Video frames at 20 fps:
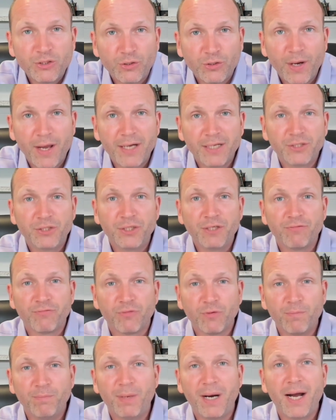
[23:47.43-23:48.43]
strategy
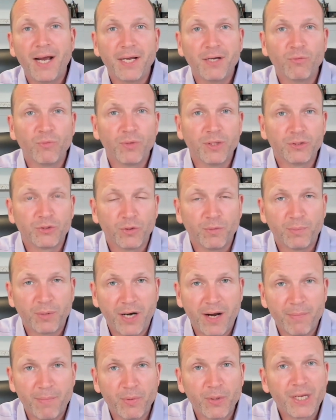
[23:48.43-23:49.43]
for buying rental
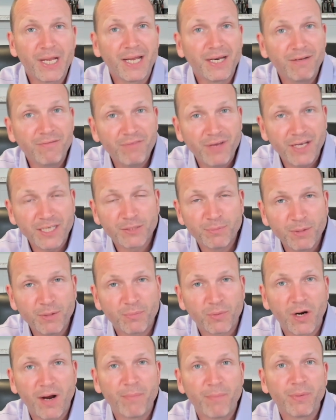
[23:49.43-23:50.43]
property and
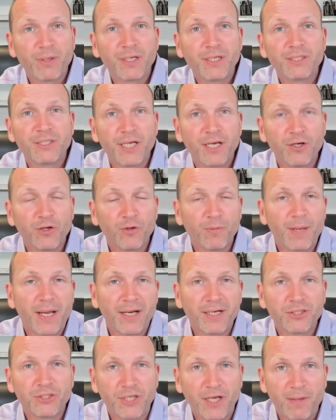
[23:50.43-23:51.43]
investment properties in
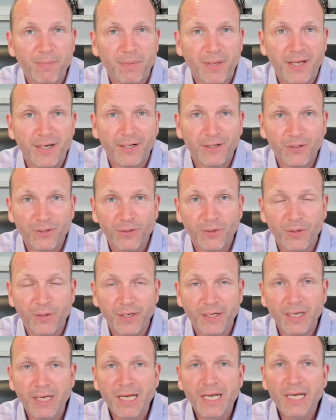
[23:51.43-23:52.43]
Urbana, Champaign, Illinois.